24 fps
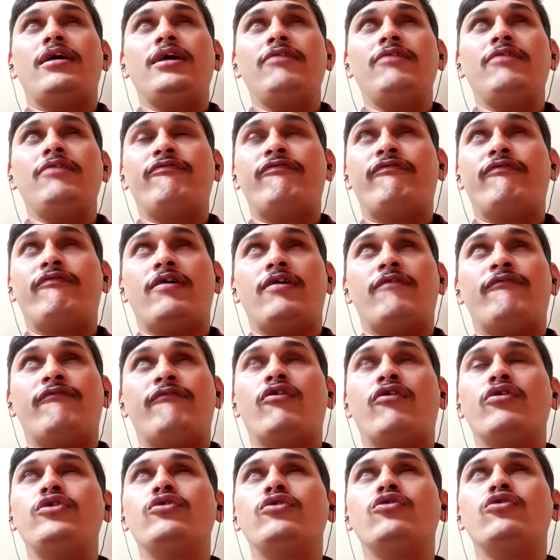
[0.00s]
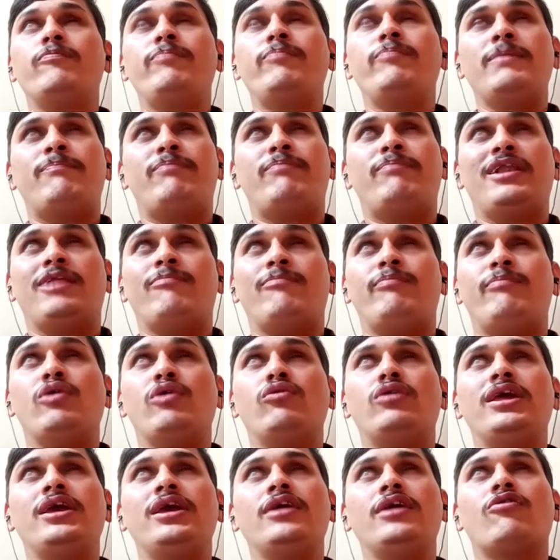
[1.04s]
If for you people,
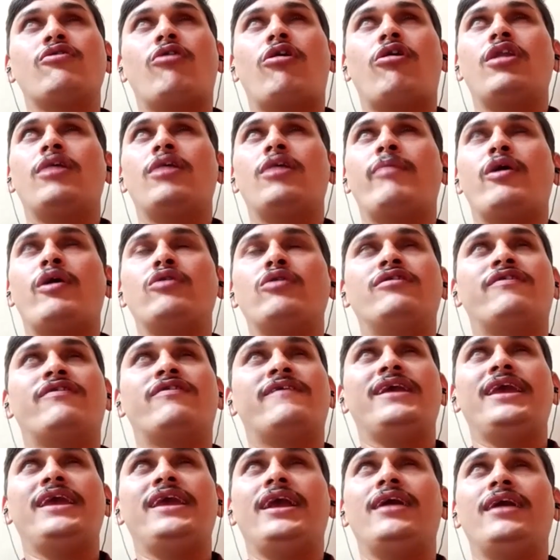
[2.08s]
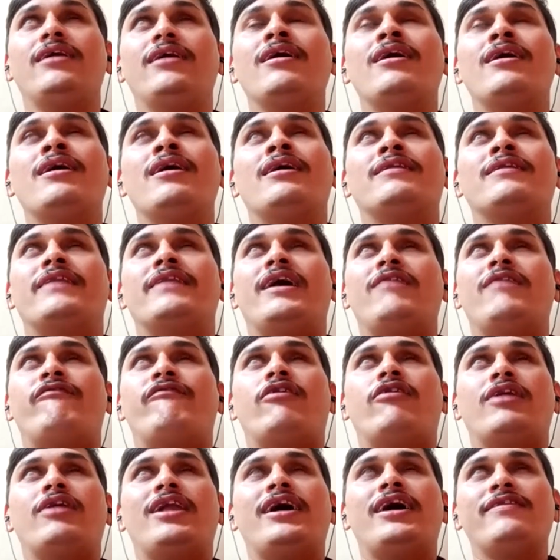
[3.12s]
beauty is all about seeing, then
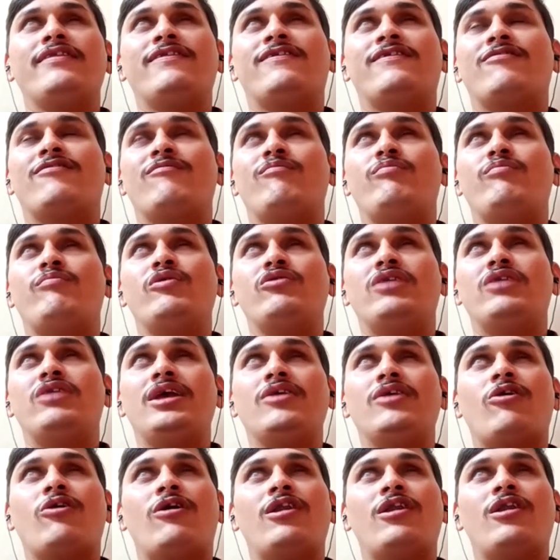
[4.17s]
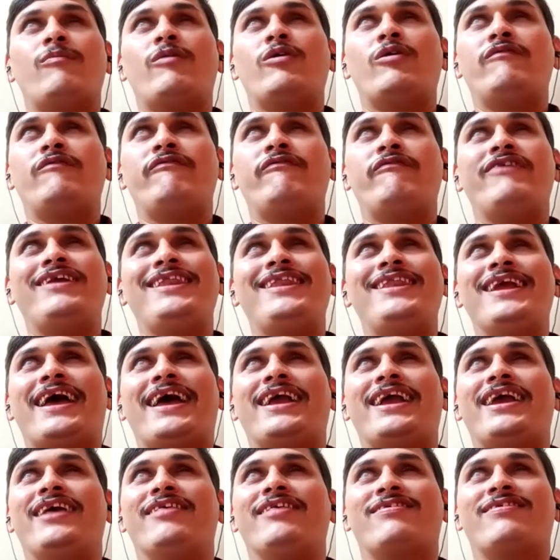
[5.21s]
for us, beauty is all about feeling,
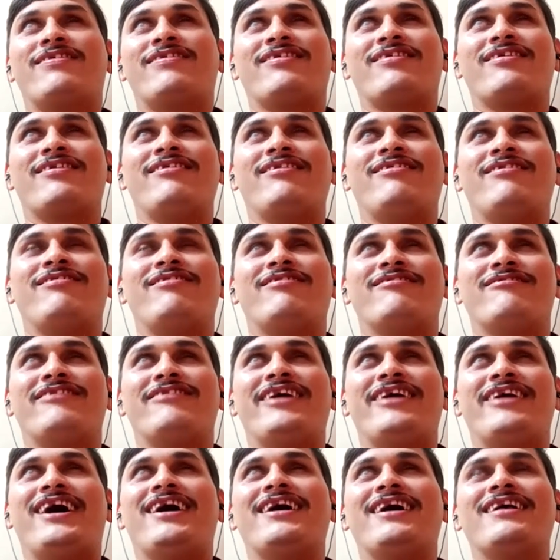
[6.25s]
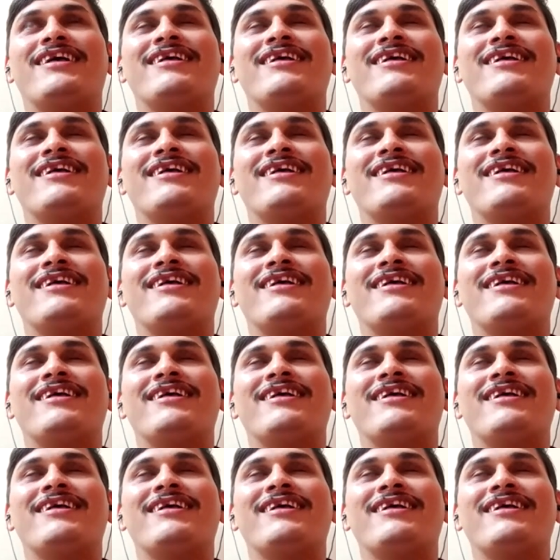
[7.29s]
I guess. So, yeah.